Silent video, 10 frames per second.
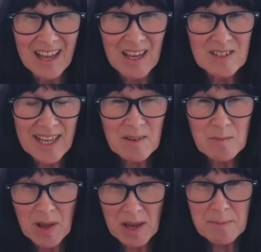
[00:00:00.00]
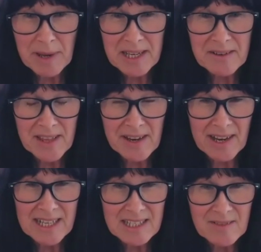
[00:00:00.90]
taken part in many of their
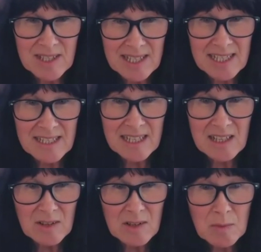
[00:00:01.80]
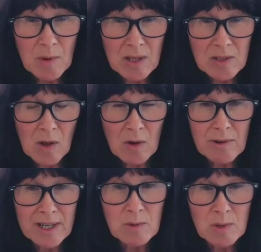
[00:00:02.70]
activities, including the World
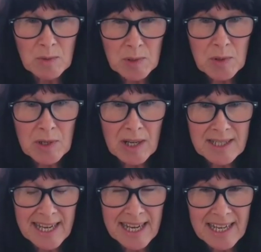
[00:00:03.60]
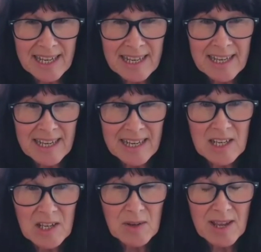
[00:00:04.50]
Congress, which we organised here
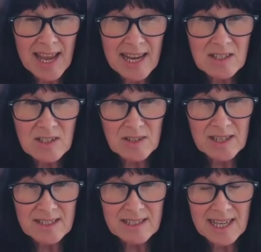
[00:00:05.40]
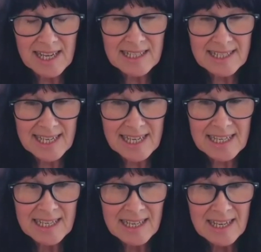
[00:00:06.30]
in the UK in
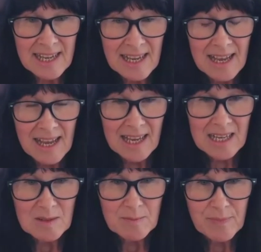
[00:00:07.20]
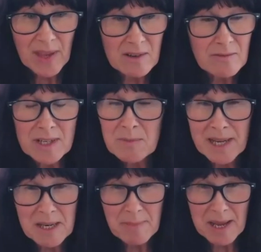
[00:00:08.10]
2018. And I've written
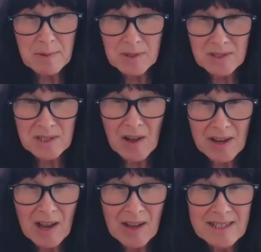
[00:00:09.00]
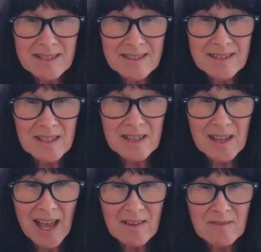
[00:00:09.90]
many papers and guidelines that
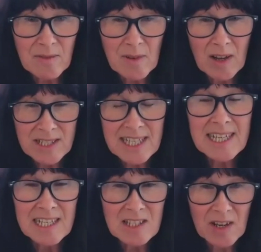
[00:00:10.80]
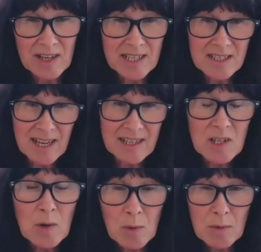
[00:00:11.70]
have hygienic design at
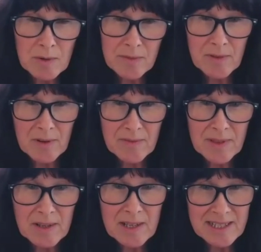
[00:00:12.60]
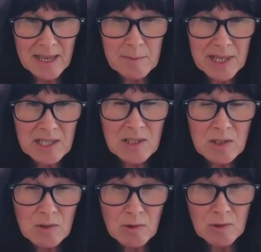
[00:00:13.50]
the core of the contamination
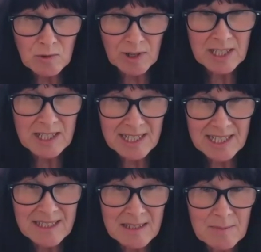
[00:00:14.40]
control strategies.